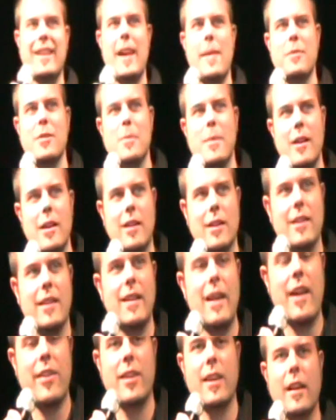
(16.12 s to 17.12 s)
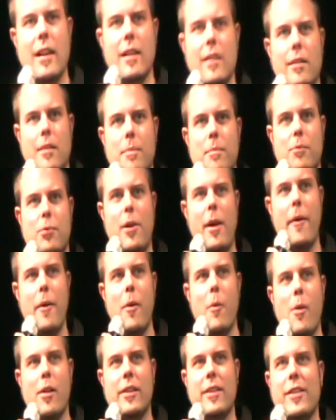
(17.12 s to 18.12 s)
Captain America, I think, is
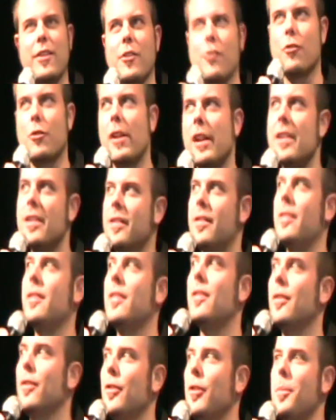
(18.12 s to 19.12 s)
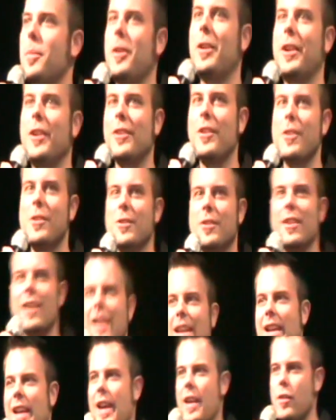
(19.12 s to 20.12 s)
probably one of the greatest superheroes,
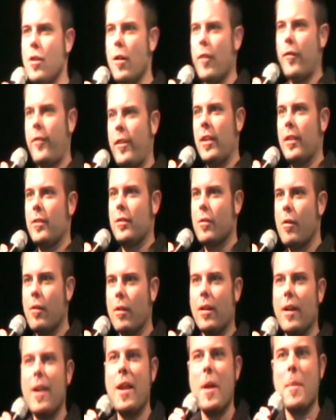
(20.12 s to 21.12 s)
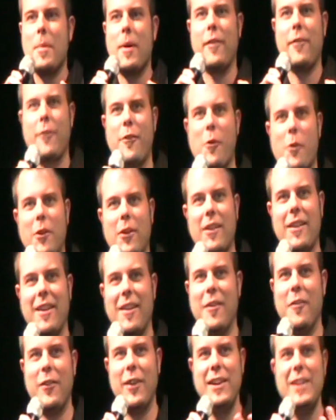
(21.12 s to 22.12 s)
and no offense, Thor, but for
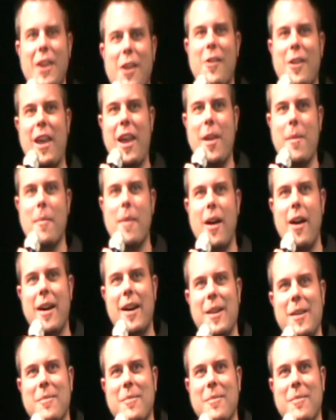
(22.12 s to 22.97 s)
a video game.